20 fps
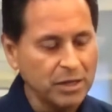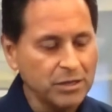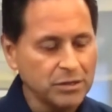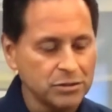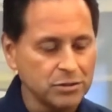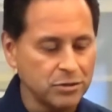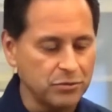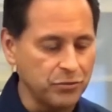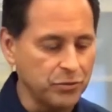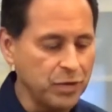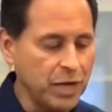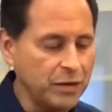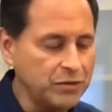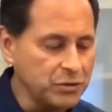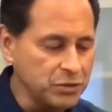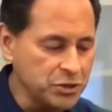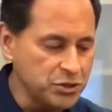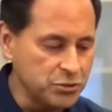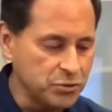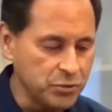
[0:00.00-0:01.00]
So if you have
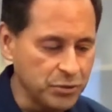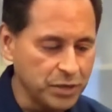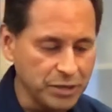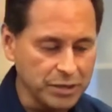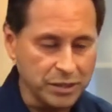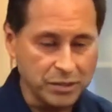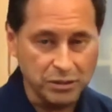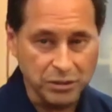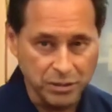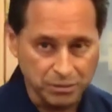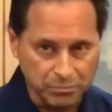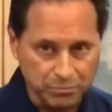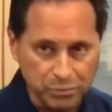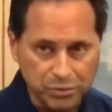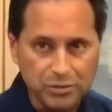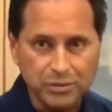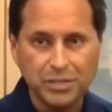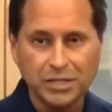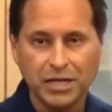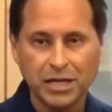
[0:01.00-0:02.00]
a drink that you can
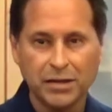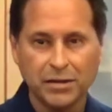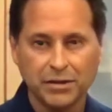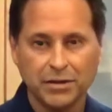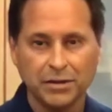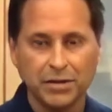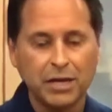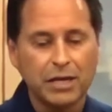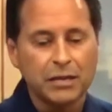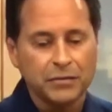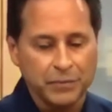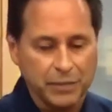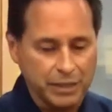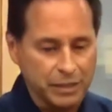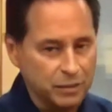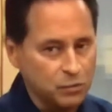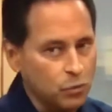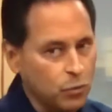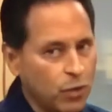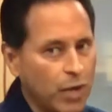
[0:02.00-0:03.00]
put together that
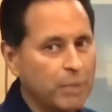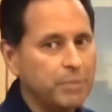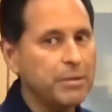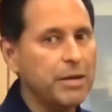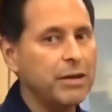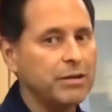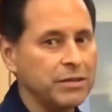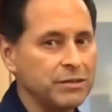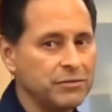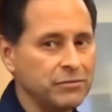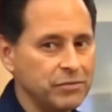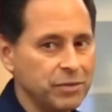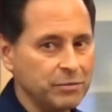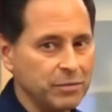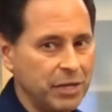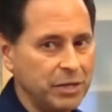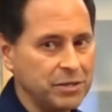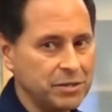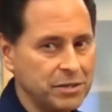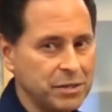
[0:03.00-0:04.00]
can wipe out
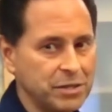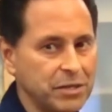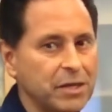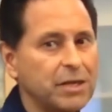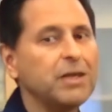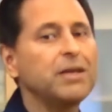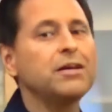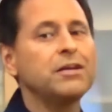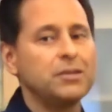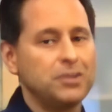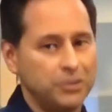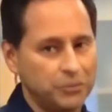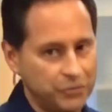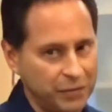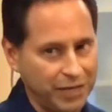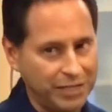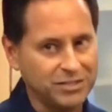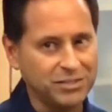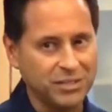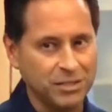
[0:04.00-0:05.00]
inflammation, you've
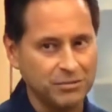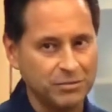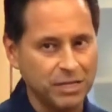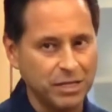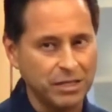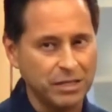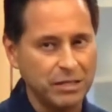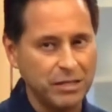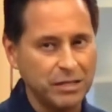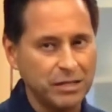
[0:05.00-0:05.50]
got something.